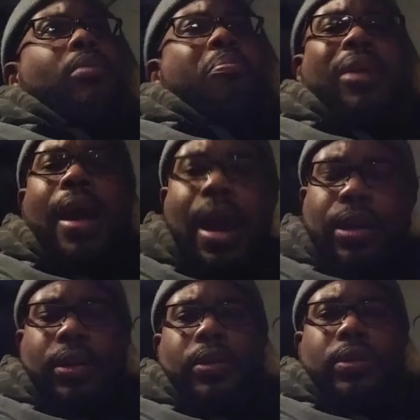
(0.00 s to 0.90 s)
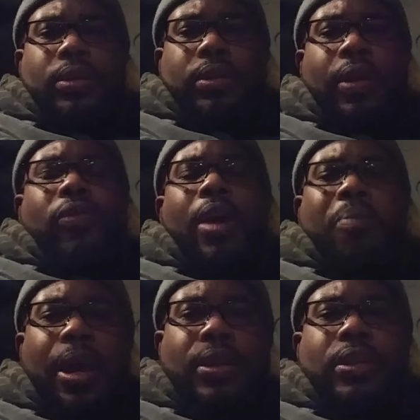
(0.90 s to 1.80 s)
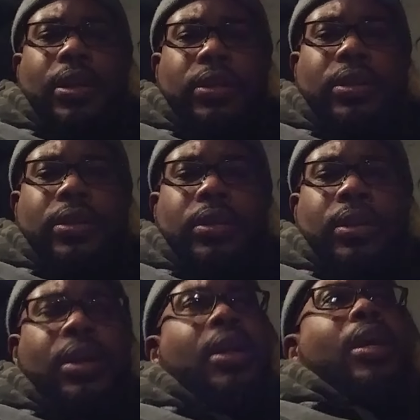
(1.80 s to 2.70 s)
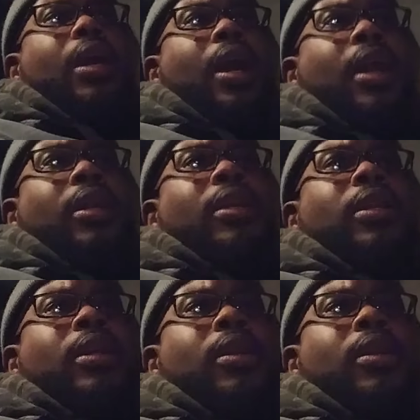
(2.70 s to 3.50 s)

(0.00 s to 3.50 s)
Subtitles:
black, if that makes sense. And